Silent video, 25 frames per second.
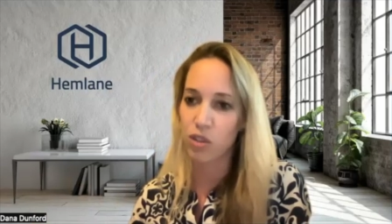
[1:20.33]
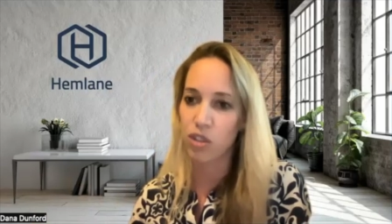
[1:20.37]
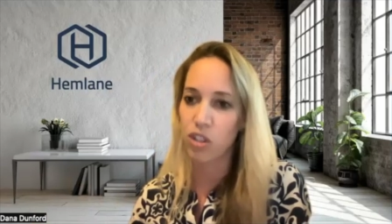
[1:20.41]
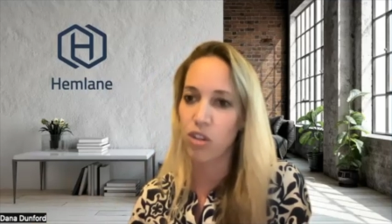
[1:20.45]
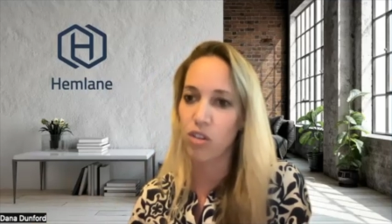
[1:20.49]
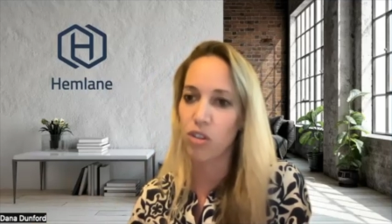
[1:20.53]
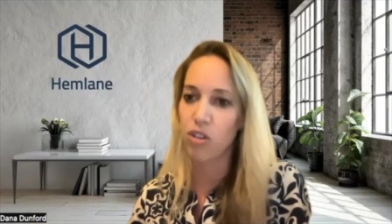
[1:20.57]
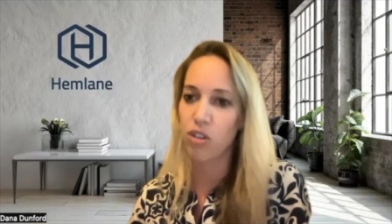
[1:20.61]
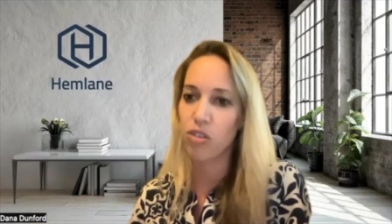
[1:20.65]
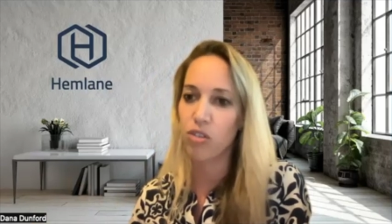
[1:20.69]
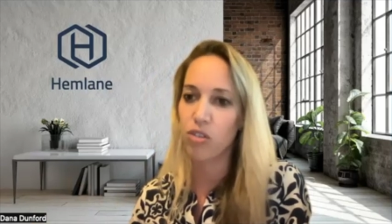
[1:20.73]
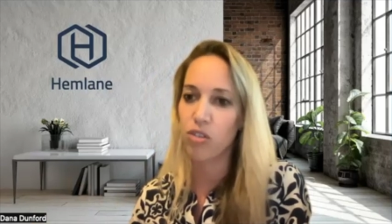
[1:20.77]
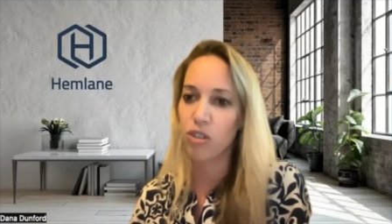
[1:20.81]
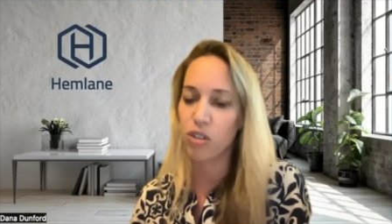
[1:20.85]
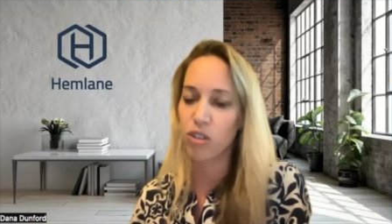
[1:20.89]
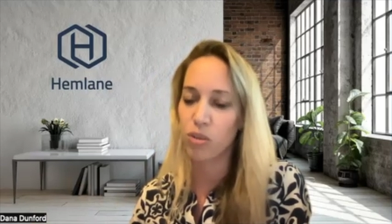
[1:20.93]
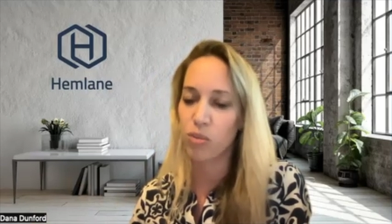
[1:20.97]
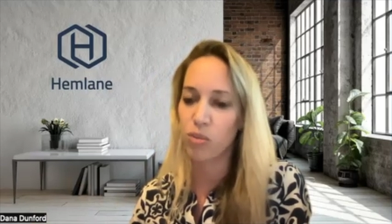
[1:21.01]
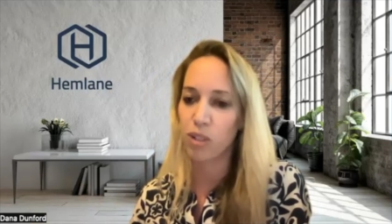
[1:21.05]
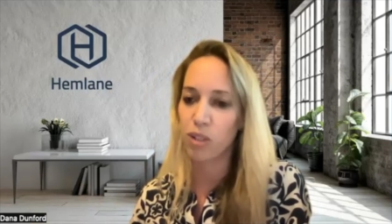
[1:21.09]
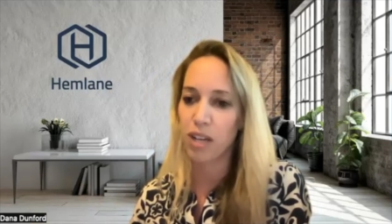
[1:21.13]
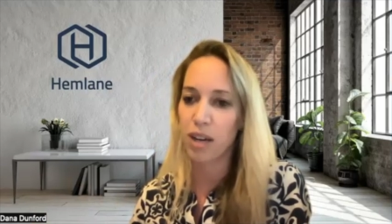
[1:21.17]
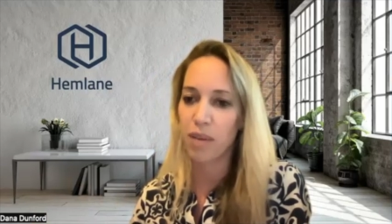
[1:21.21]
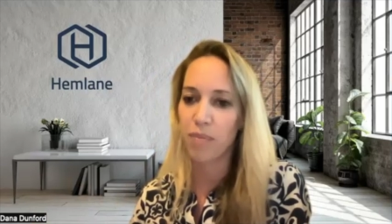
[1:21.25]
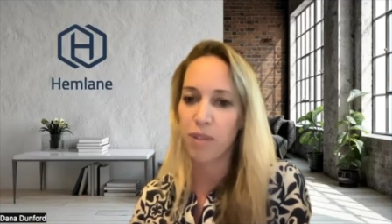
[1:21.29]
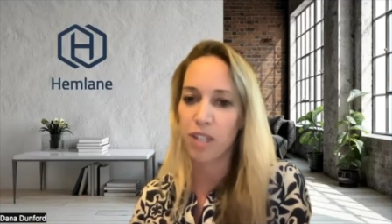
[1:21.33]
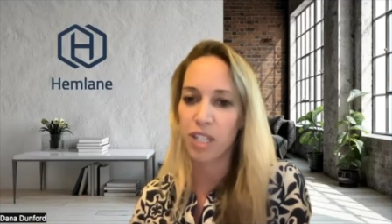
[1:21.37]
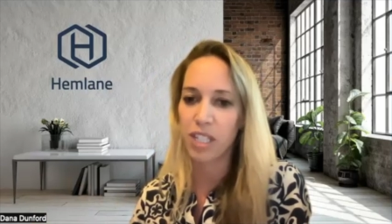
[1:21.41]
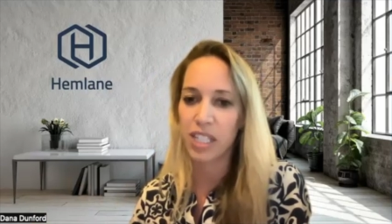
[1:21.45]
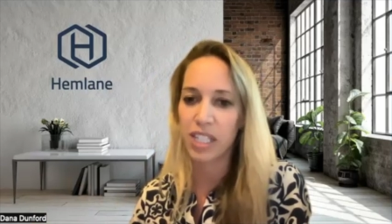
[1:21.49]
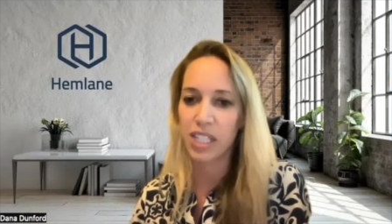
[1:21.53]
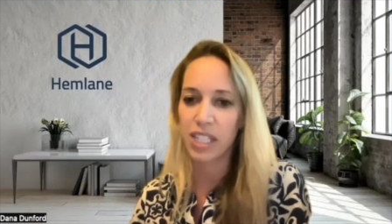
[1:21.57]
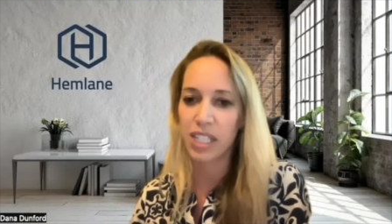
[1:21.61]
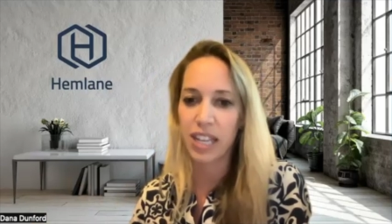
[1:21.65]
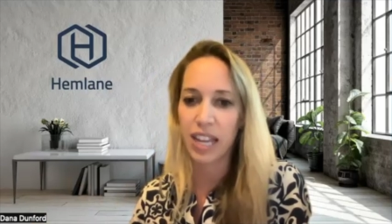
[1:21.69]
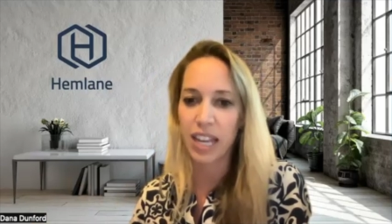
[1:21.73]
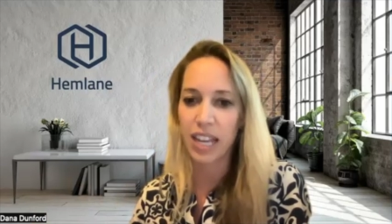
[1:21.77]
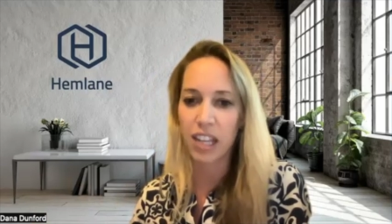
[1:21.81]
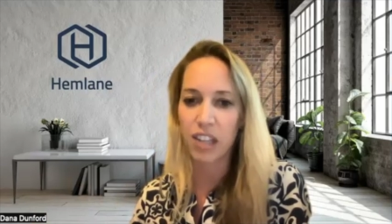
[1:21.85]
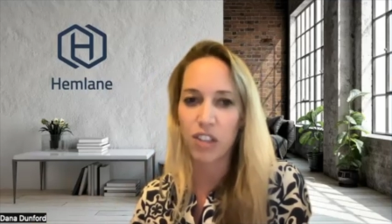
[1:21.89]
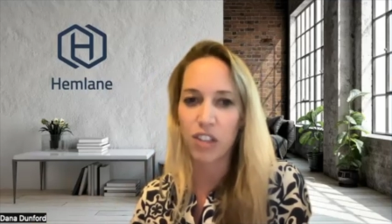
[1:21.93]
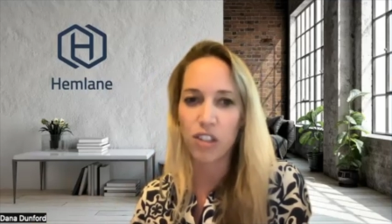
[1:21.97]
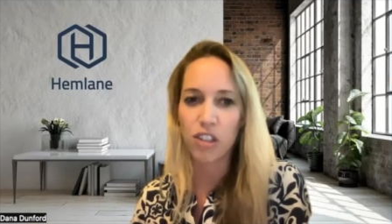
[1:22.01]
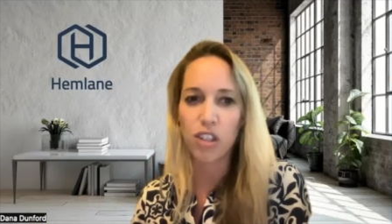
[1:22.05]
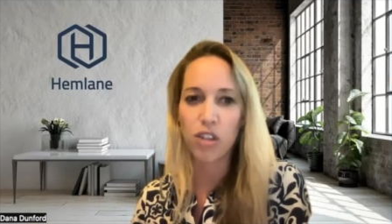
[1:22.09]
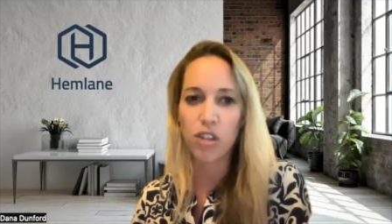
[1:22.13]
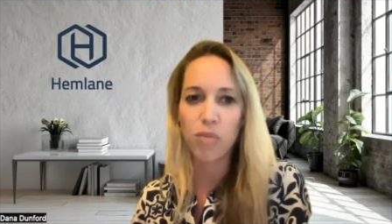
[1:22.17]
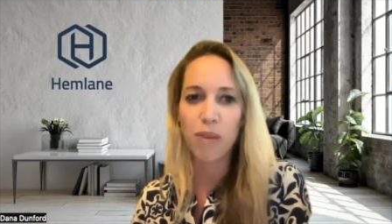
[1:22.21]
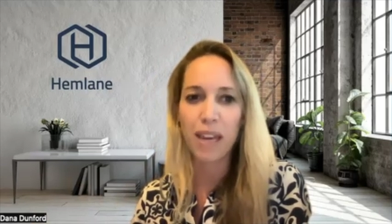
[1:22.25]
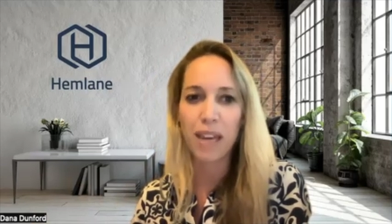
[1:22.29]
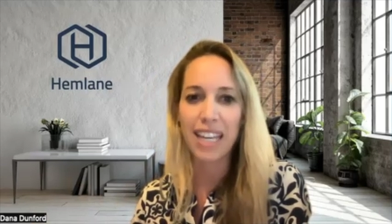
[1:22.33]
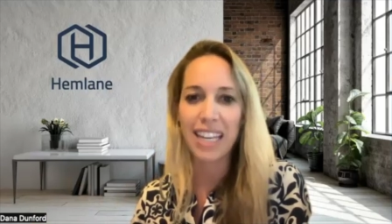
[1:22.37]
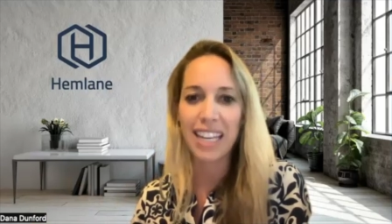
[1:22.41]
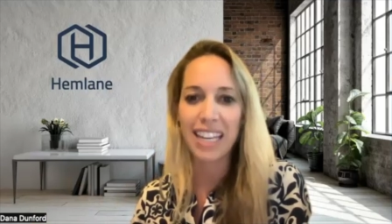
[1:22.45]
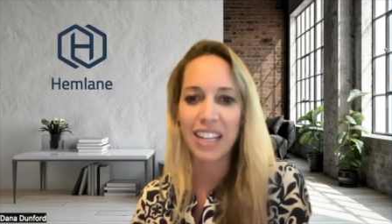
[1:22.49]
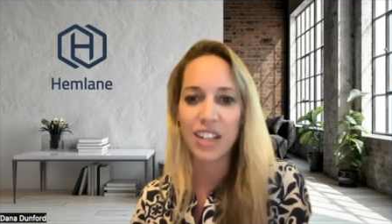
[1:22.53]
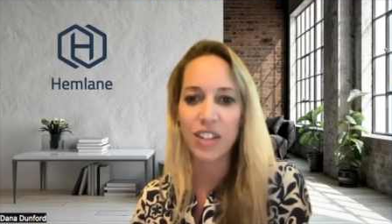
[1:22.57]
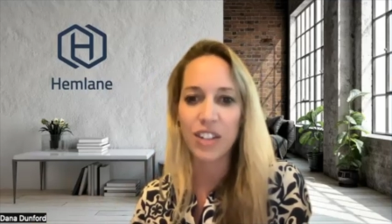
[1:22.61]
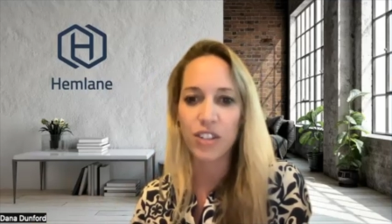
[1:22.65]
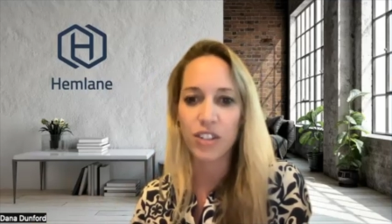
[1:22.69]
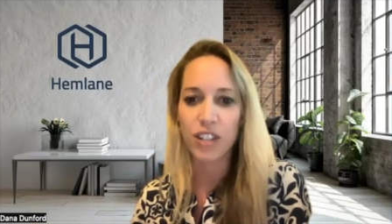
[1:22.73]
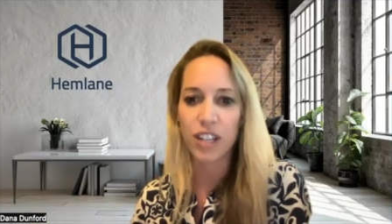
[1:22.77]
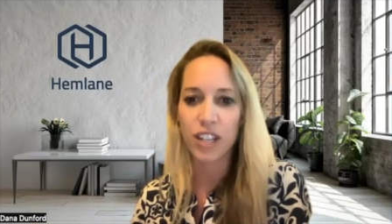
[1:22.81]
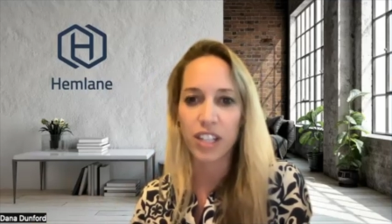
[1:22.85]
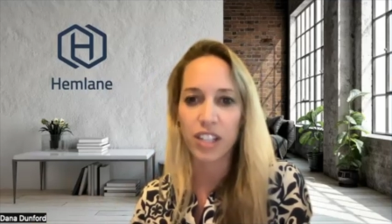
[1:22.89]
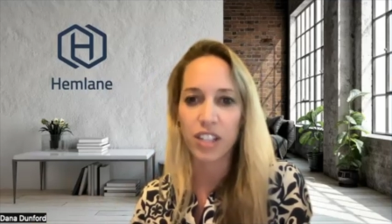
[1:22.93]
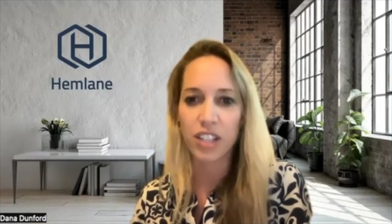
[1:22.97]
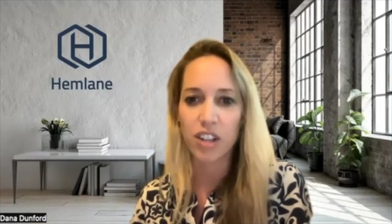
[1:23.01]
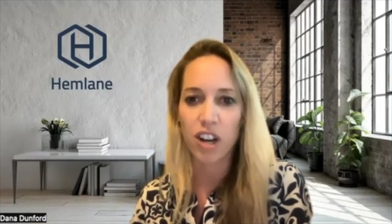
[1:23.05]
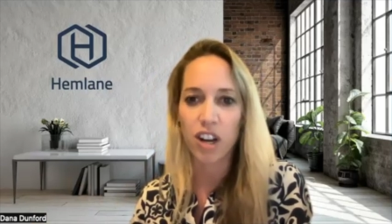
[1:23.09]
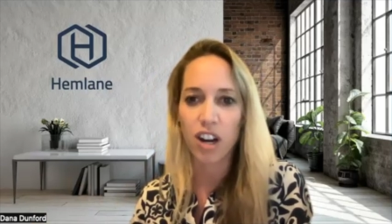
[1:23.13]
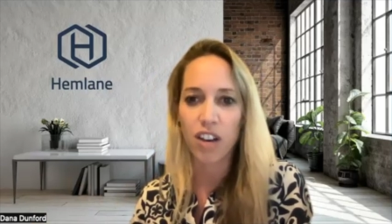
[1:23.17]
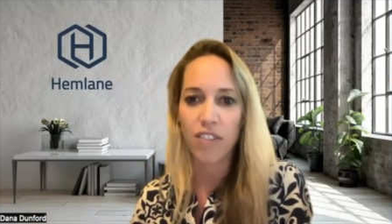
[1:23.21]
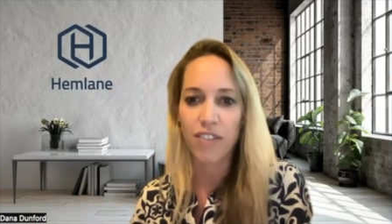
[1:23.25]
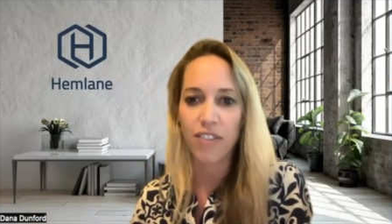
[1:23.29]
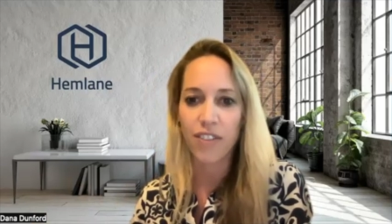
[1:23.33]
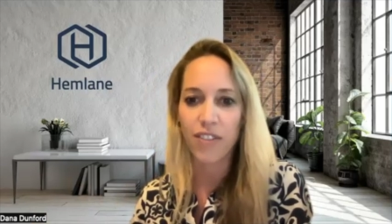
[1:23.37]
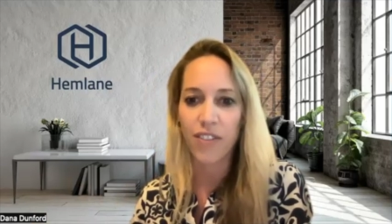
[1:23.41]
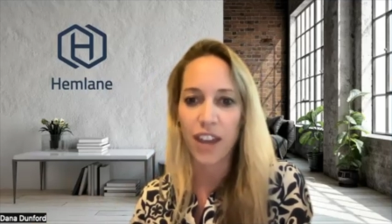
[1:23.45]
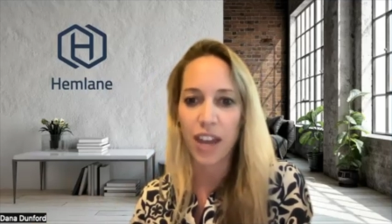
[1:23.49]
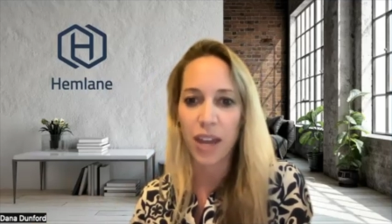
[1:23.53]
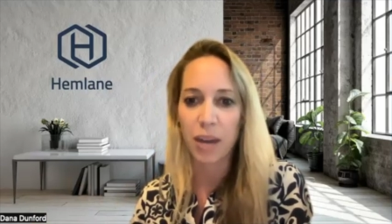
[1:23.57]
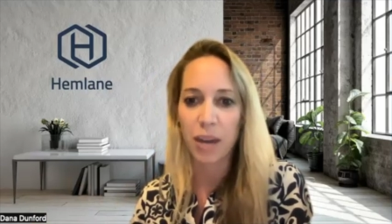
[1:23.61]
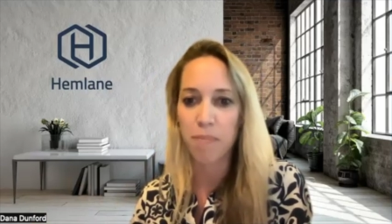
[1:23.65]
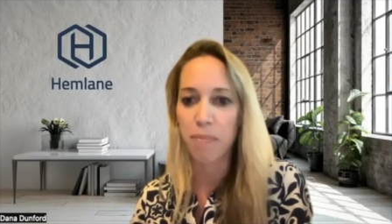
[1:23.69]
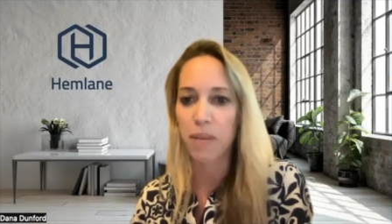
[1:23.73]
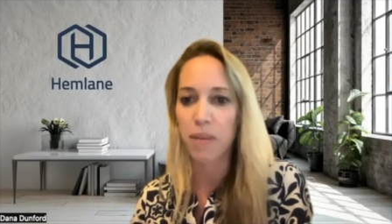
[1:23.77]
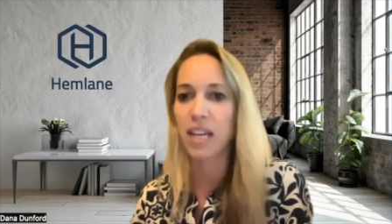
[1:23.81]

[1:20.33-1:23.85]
So users will come to us and say, Do you make interest off of it?